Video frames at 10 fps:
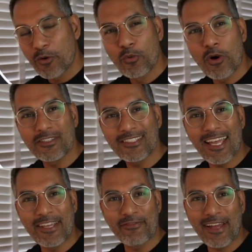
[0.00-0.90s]
What
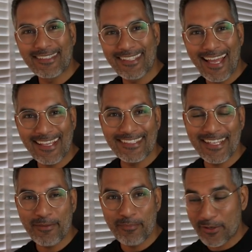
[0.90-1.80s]
a
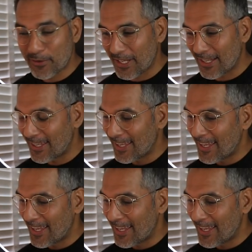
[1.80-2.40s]
fantastic building.